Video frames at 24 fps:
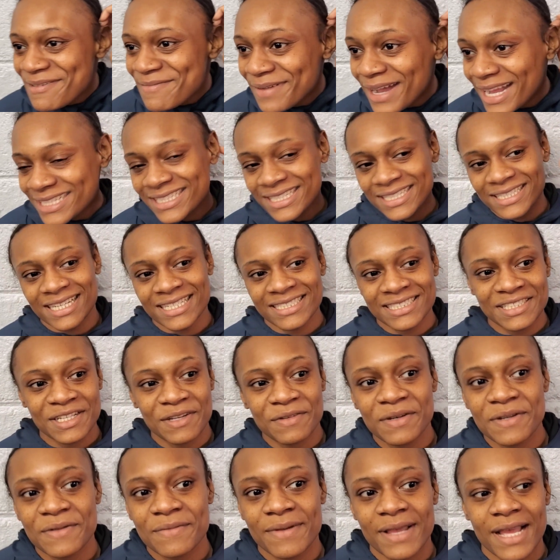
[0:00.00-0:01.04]
But I think that's the
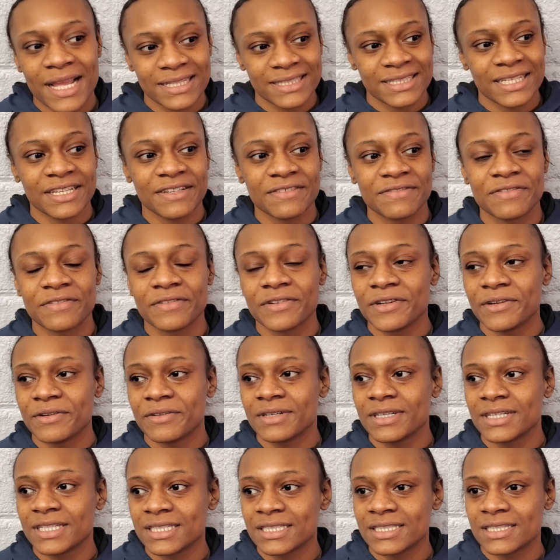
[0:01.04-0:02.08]
only bad thing, for real,
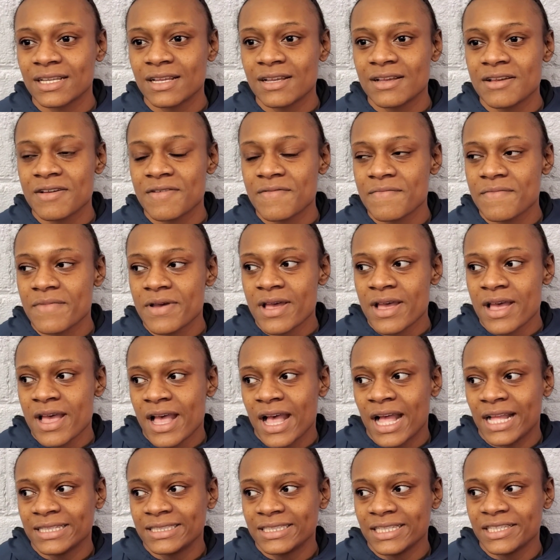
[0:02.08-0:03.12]
because
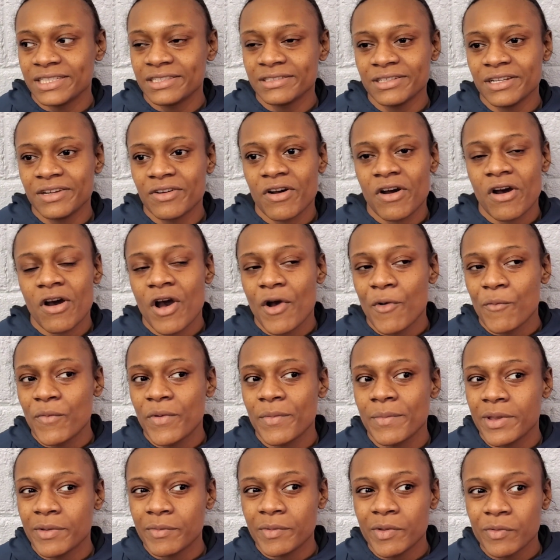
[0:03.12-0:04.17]
I think, you know, all
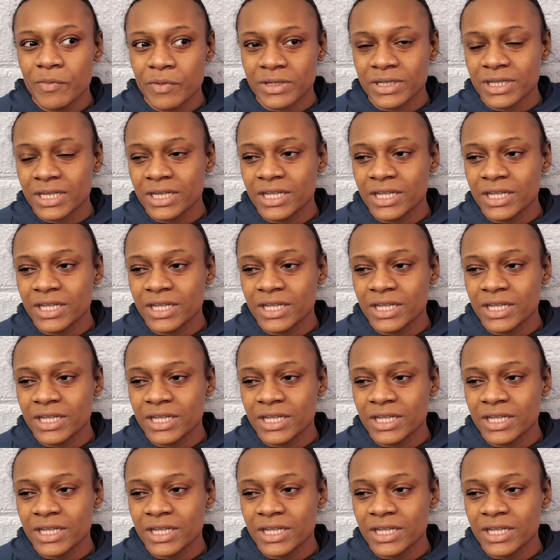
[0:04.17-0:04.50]
women, we want